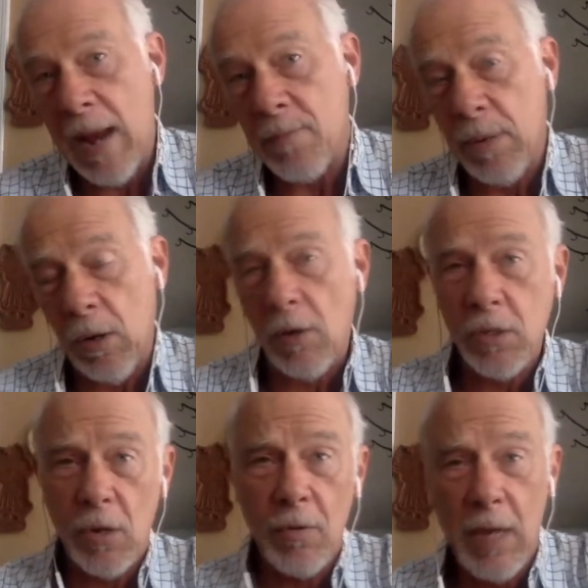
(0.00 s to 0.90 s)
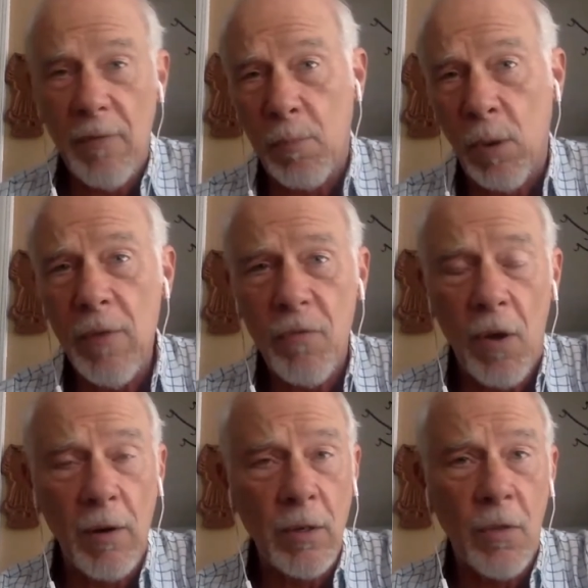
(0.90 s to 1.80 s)
and but also give a brief
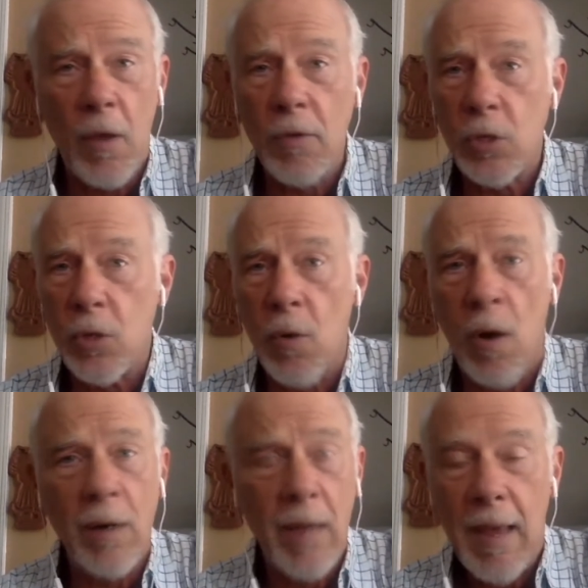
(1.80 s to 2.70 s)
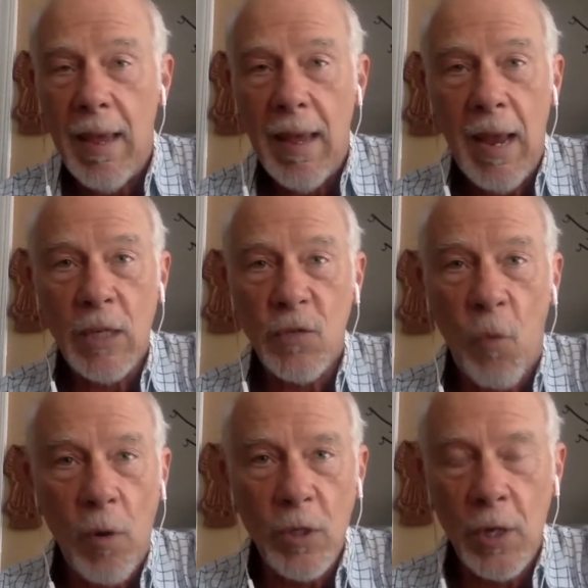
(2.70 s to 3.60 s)
thought to those who aren't as
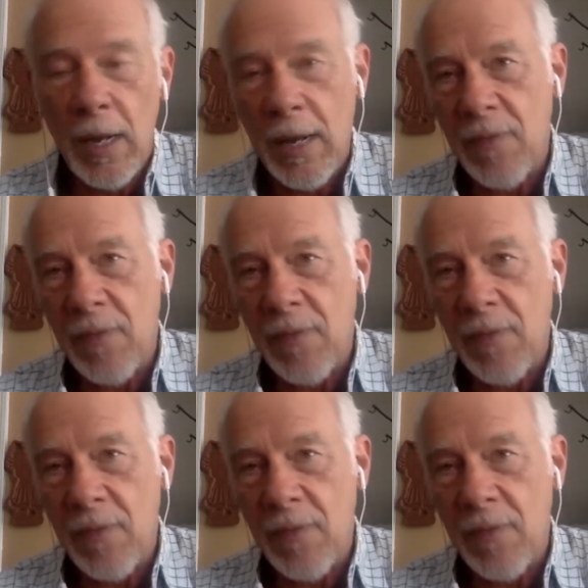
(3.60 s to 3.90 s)
fortunate.